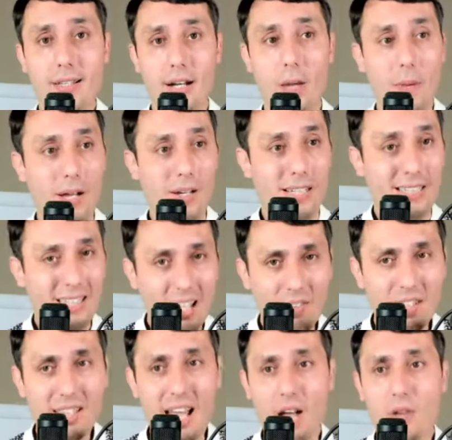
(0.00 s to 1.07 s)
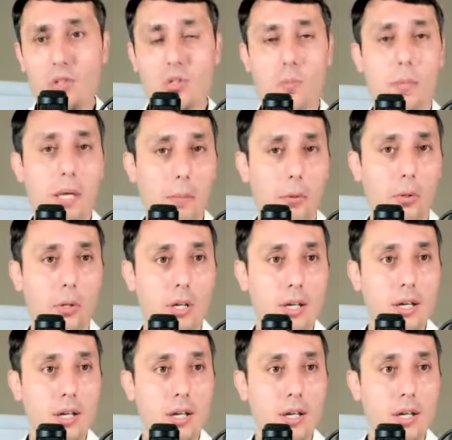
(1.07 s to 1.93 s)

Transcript: There are about 11,000 people.